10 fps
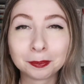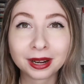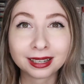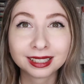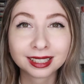
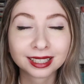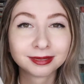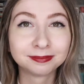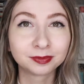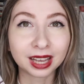but
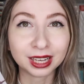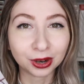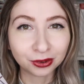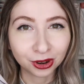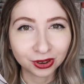I
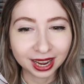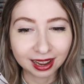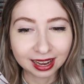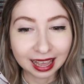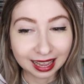don't know yet,